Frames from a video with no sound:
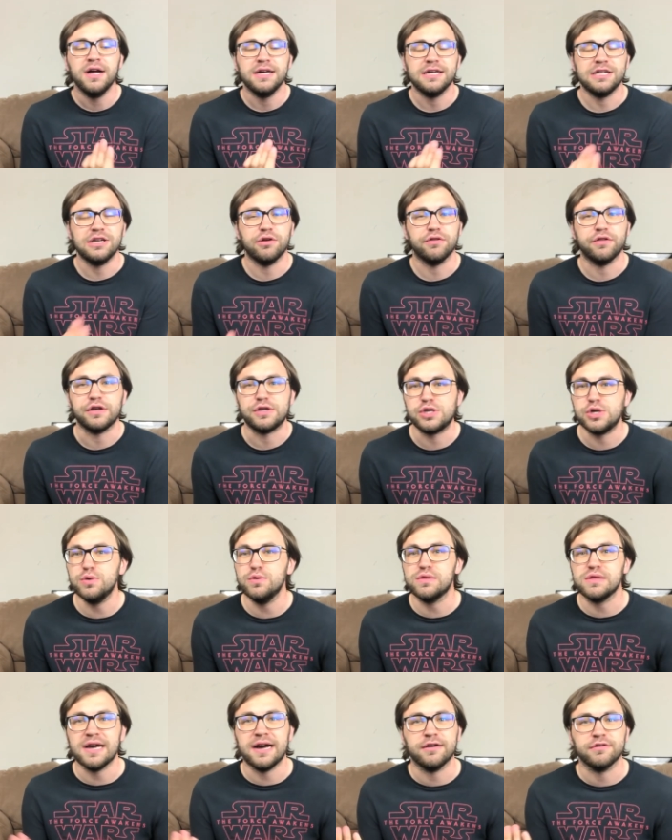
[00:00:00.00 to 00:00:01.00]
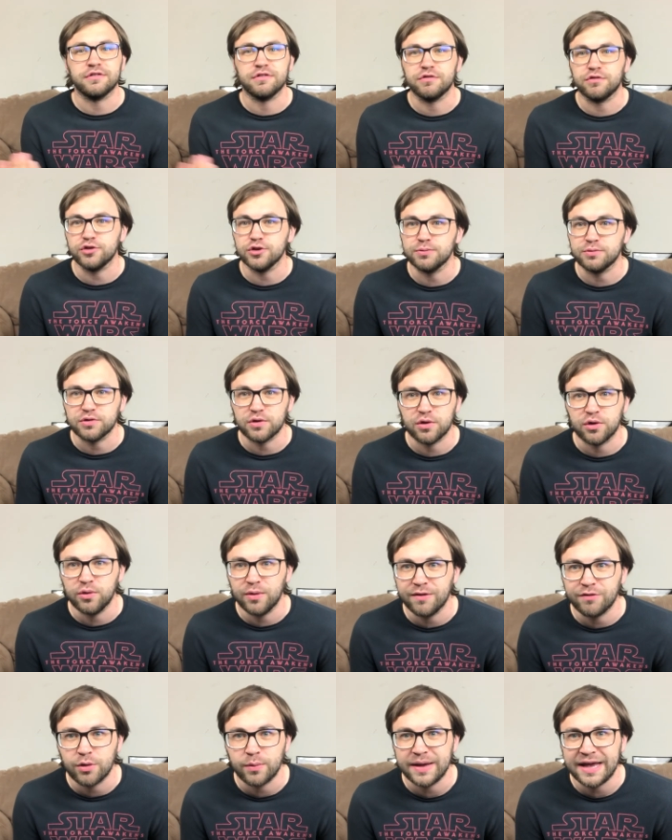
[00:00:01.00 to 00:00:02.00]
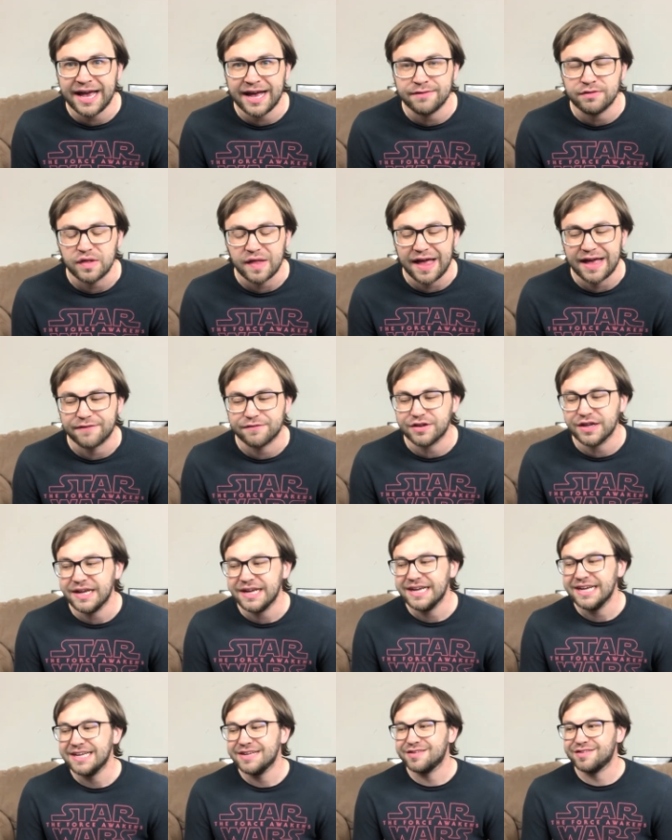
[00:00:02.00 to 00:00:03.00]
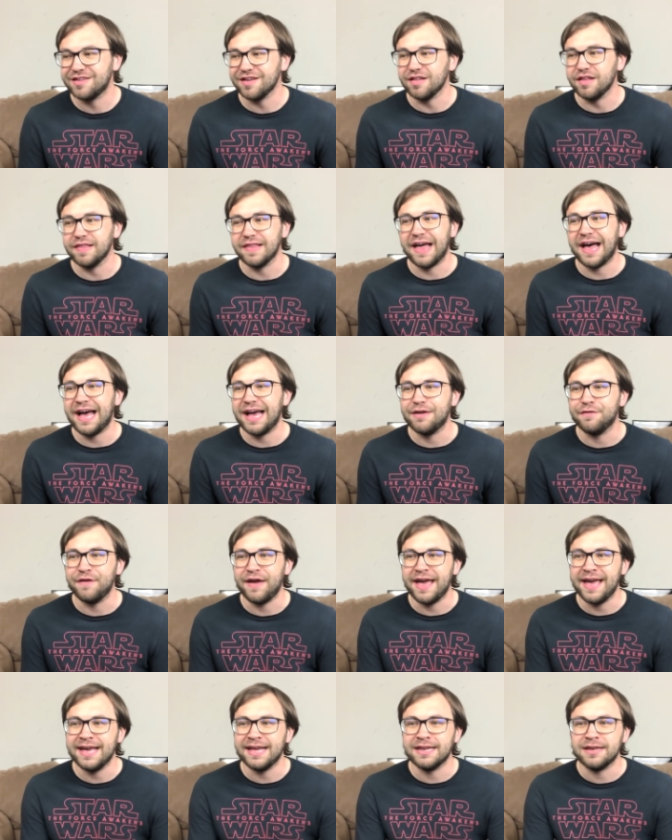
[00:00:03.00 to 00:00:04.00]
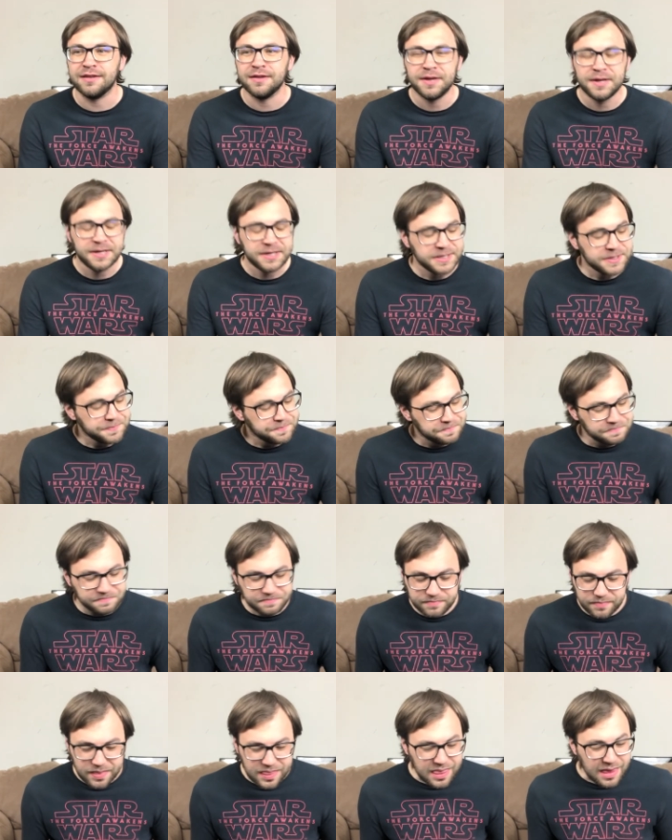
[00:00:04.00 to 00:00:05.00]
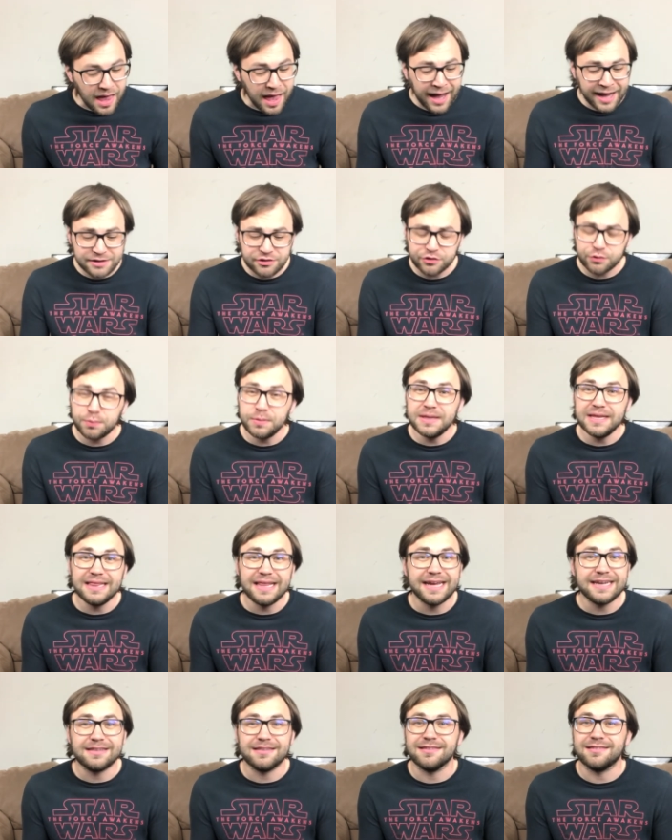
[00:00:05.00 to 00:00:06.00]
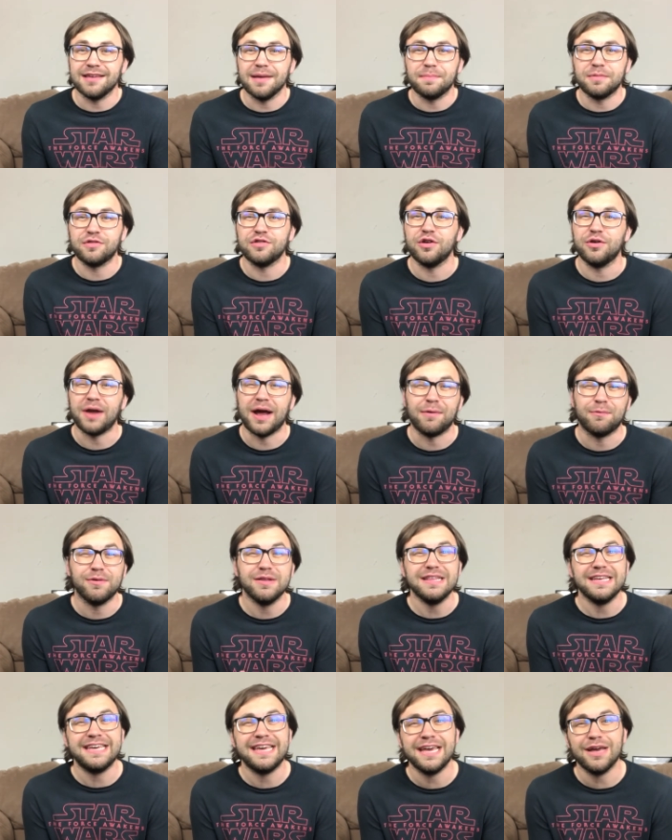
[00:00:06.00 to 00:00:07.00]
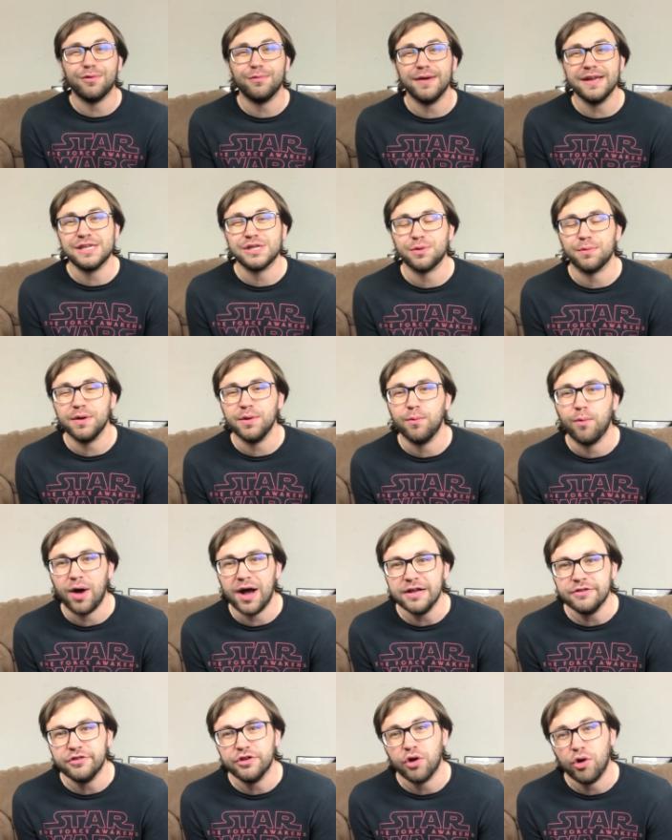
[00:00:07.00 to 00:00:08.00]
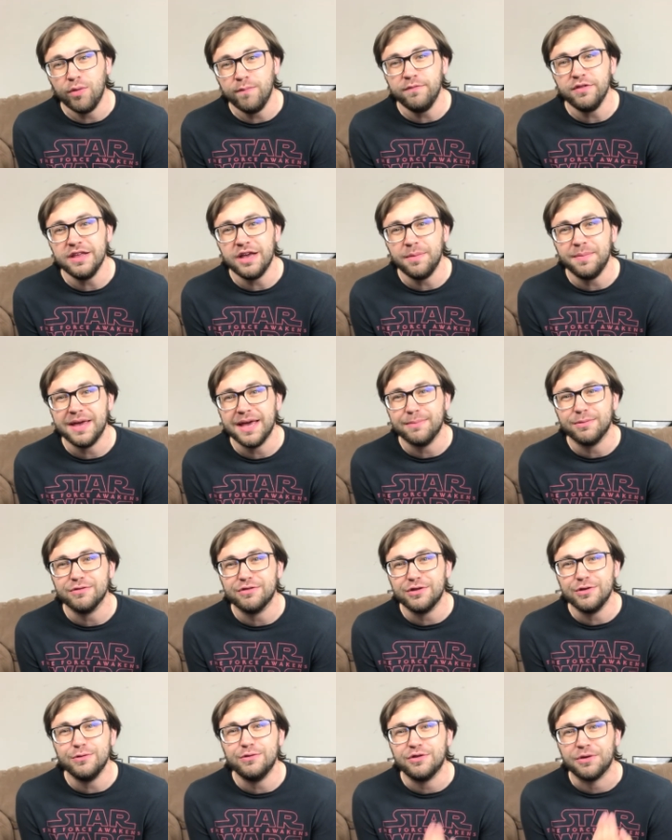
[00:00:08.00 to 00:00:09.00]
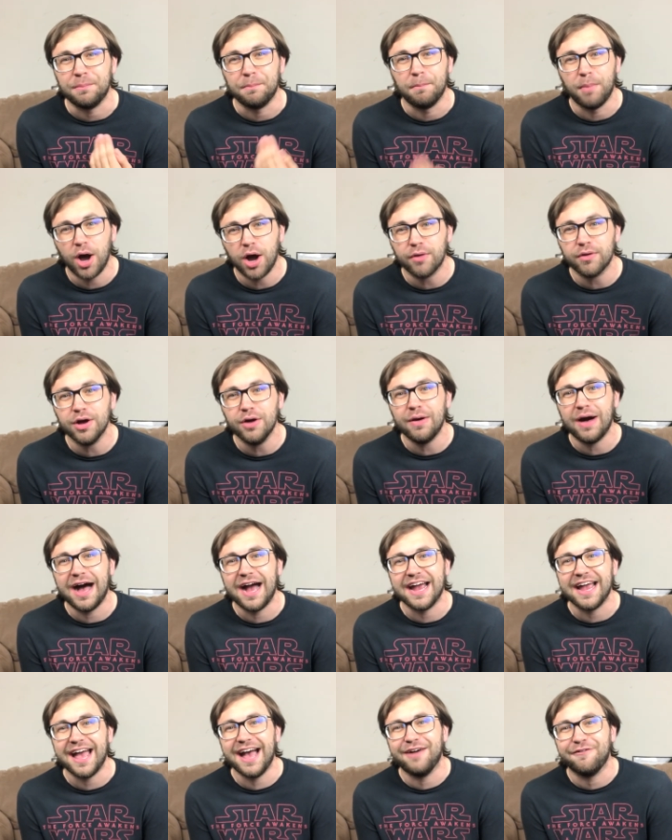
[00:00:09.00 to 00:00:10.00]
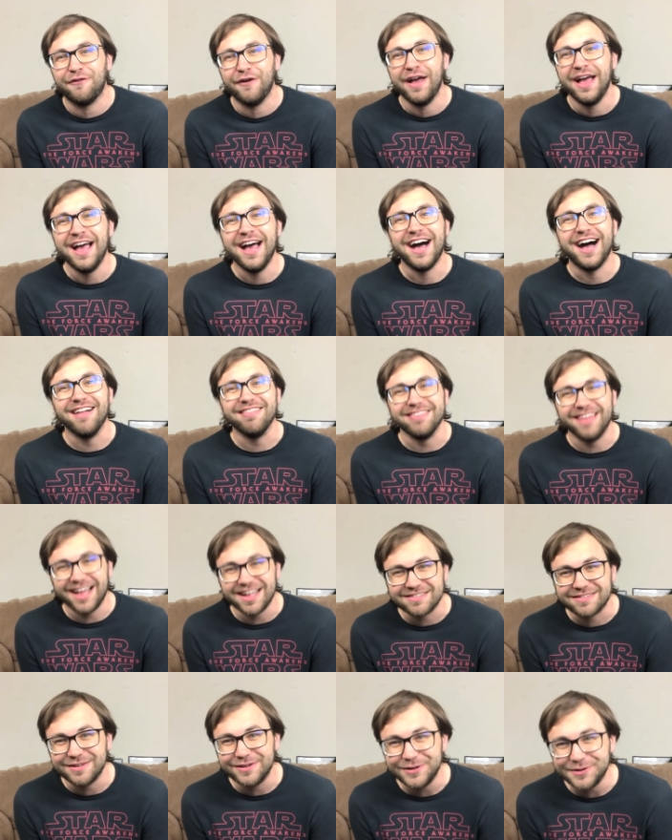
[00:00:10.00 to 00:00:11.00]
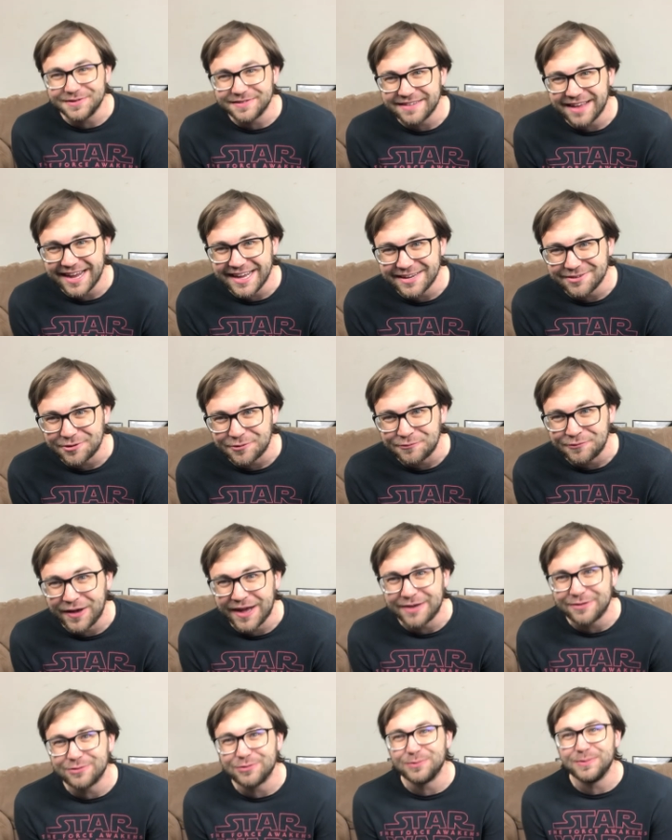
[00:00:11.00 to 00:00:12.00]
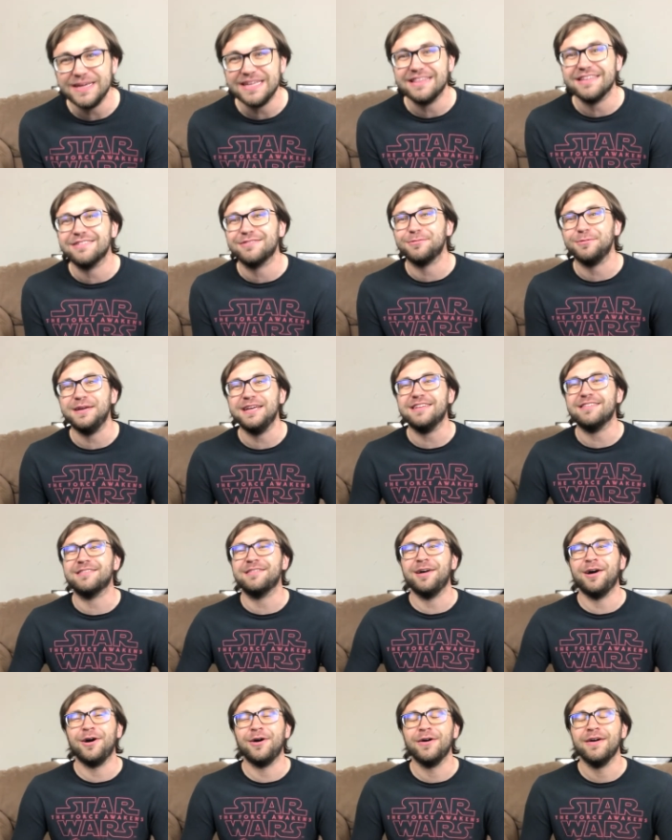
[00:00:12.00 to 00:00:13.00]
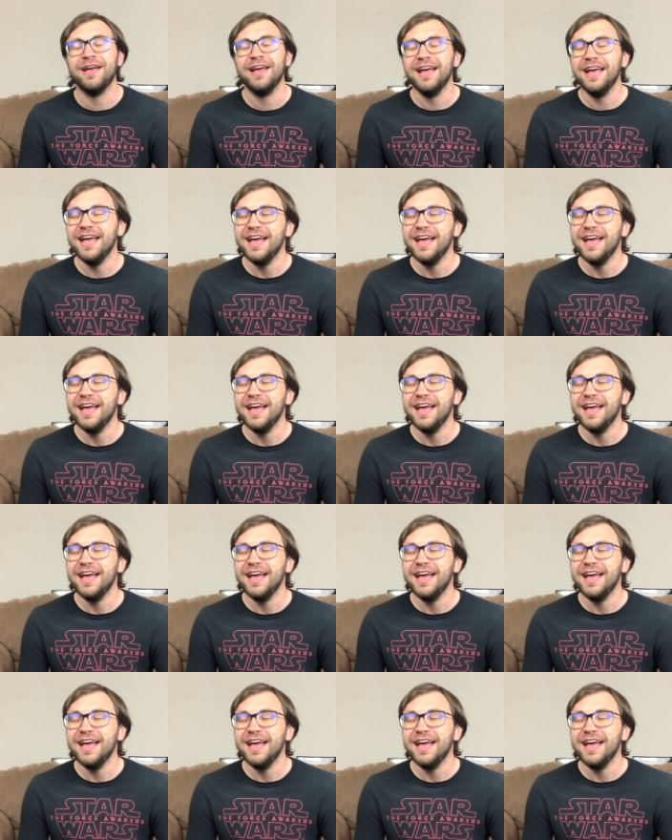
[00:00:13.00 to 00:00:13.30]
You know, the 2,000 troops or whoever we have left still alive. And I just really liked this episode. I really can't wait to rewatch it. Hopefully I'll be able to tomorrow. I have a lot to do as I enter finals week this week, so